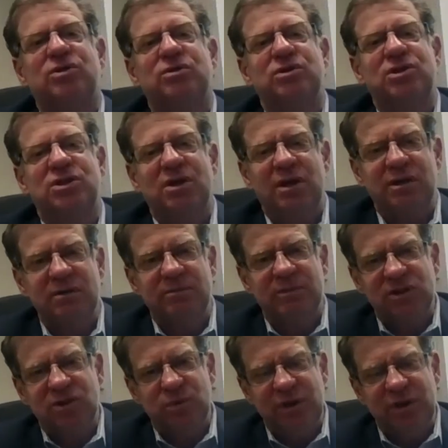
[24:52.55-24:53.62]
search
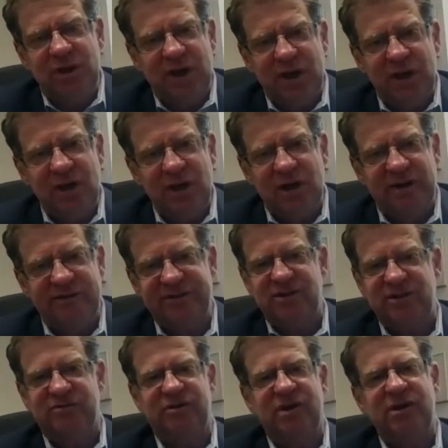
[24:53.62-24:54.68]
documents within any
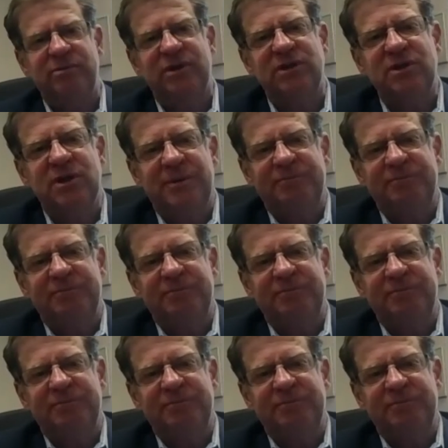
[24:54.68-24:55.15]
office environment